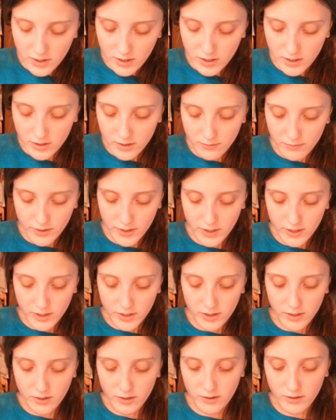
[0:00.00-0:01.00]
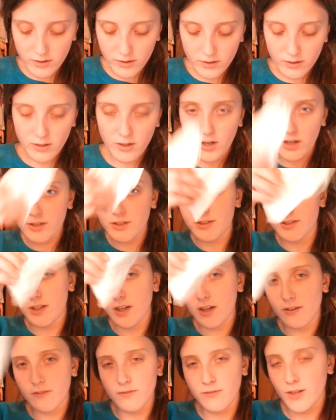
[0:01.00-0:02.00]
And then right here, I just
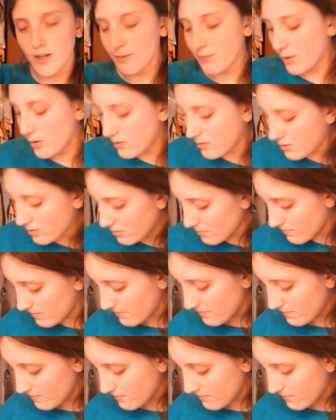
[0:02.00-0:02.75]
have napkins.